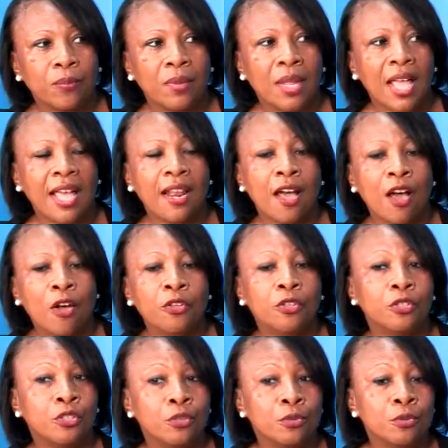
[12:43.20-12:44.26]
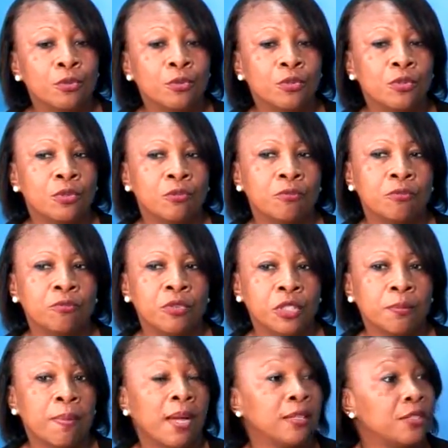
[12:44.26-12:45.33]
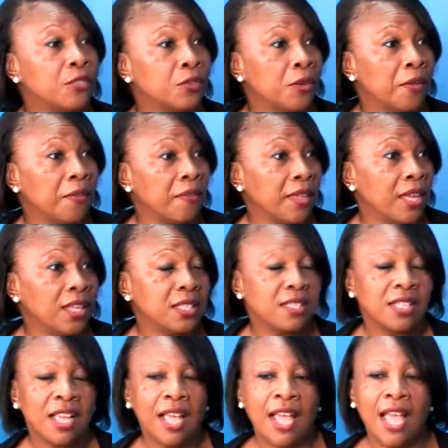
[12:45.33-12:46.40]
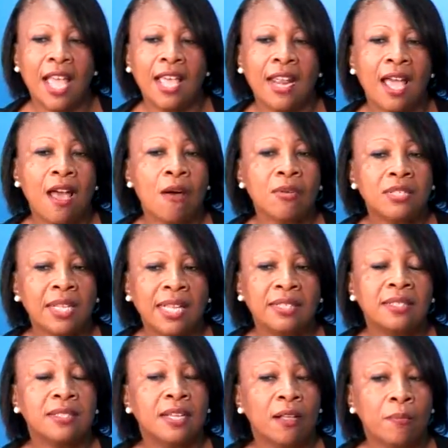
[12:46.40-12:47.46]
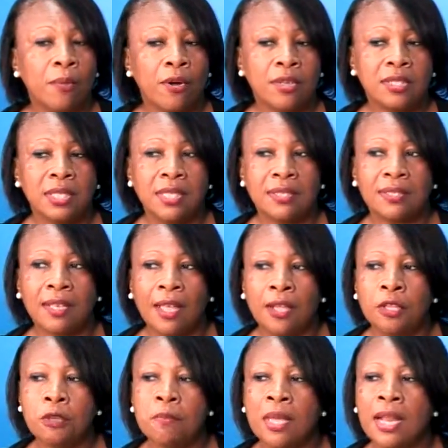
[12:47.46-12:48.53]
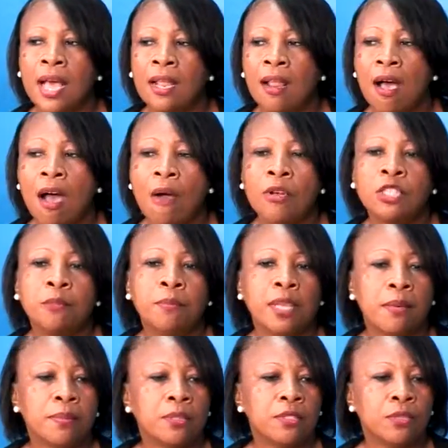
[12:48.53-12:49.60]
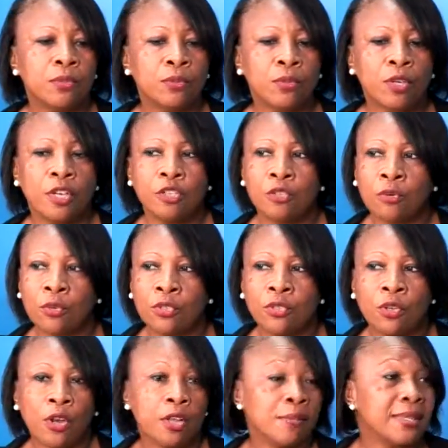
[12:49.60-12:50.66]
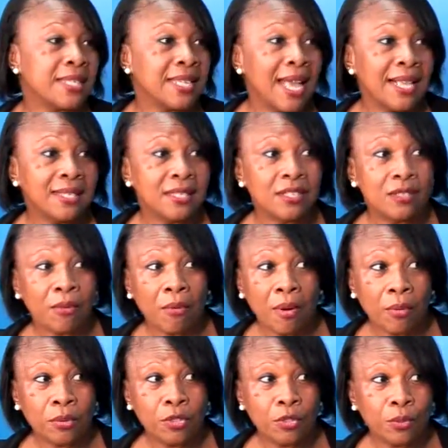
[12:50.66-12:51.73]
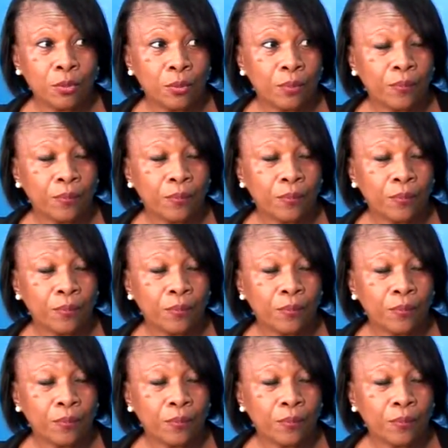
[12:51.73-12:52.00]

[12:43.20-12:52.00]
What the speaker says: and how you choose to respond to certain things. And I always like to tell persons, you may not always be able to control circumstances around you,